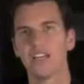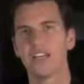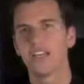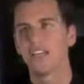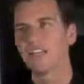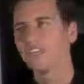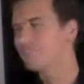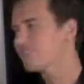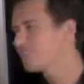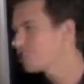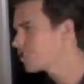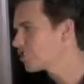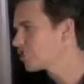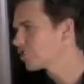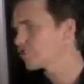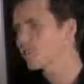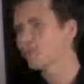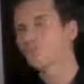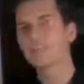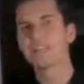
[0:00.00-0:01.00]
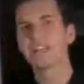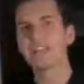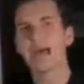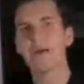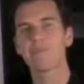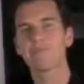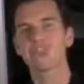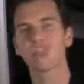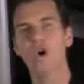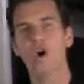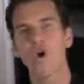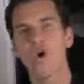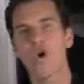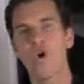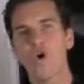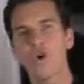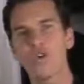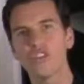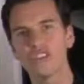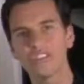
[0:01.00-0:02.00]
This is just something that happens
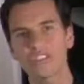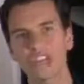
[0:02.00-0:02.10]
all the